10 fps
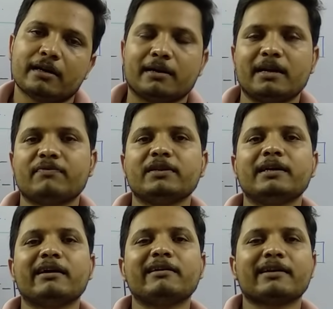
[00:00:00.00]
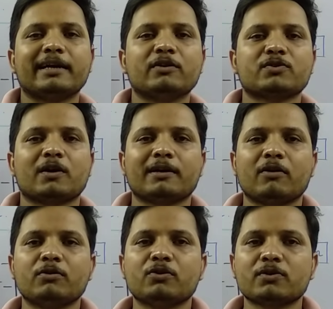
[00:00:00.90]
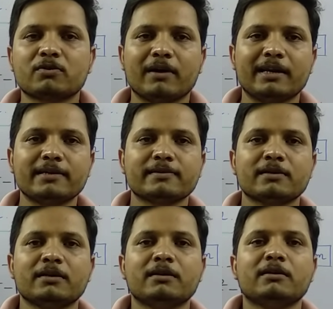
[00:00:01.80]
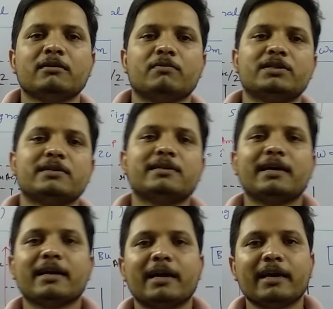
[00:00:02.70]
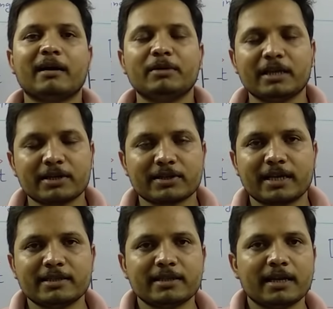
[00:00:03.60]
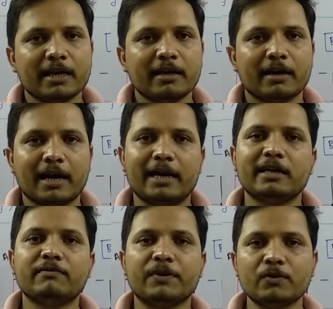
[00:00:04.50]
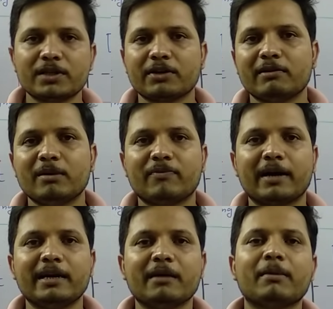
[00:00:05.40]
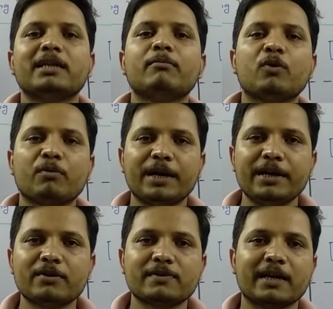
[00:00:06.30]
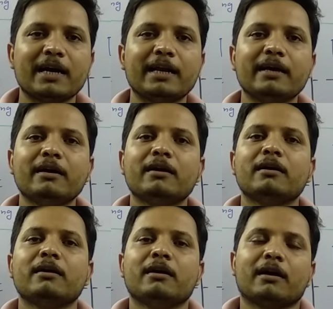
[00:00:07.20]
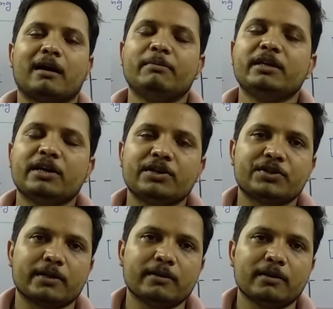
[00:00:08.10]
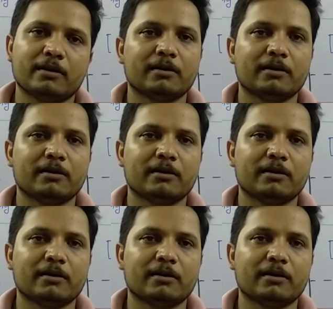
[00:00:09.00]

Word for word: Definitely I'll try to sort out those queries which is there regarding communication engineering and in future you'll be finding many more videos regarding communication.